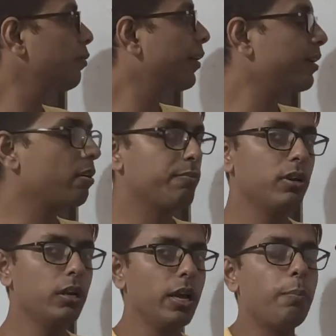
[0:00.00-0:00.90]

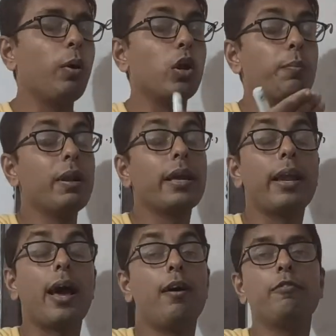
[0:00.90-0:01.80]
variable, a polynomial can
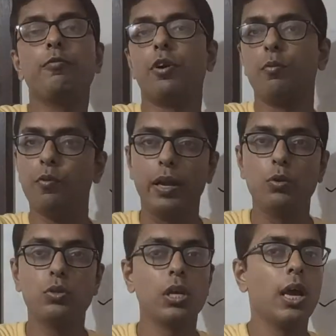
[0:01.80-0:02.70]
have different
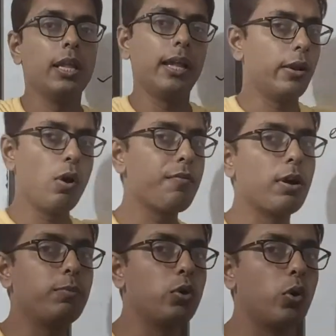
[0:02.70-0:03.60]
values that you have
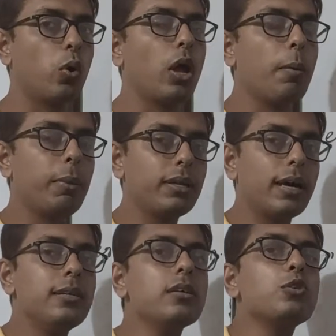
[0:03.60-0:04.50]
come to know. But
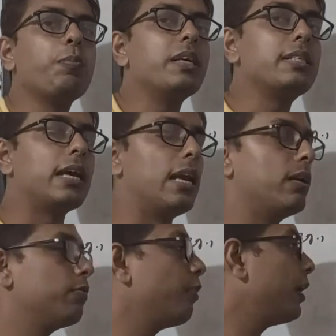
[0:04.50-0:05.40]
there is a
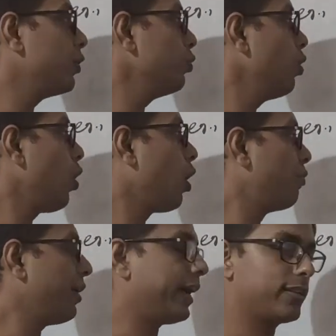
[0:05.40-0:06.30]
special value
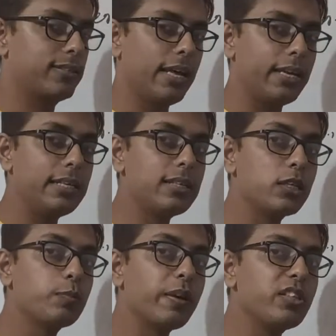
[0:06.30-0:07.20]
of x. There is a
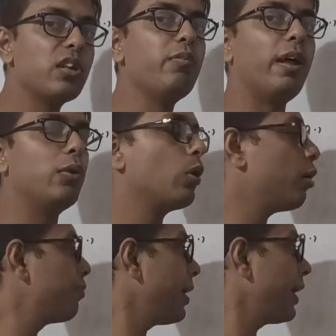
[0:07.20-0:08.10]
special value
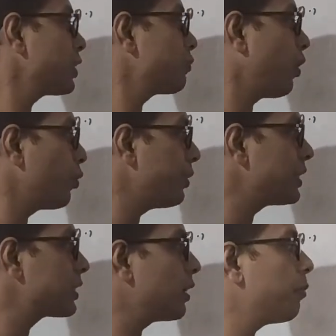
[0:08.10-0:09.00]
of x for
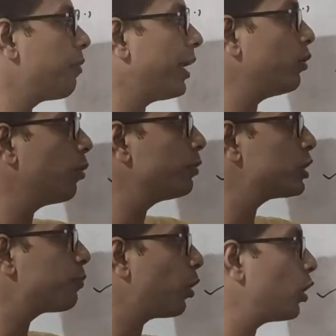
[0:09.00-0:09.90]
which the value of this
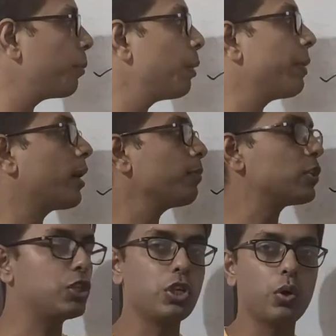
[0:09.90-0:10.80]
polynomial becomes
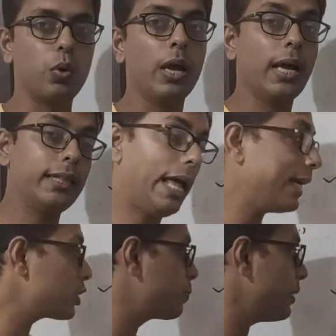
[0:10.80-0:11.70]
0.
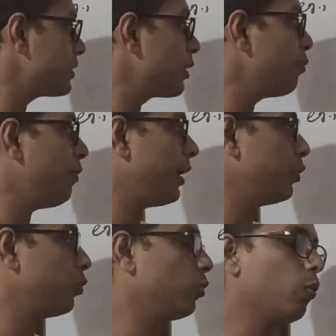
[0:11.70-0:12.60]
That special
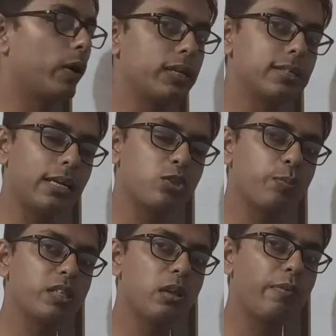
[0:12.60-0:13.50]
value, what is that
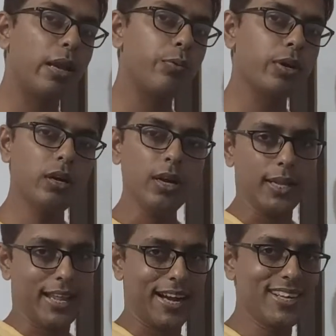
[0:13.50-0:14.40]
special value here?
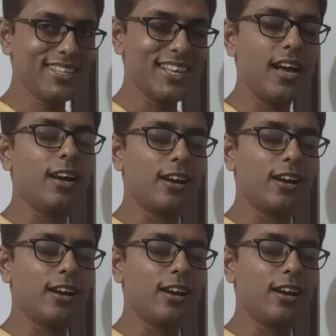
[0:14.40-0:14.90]
That is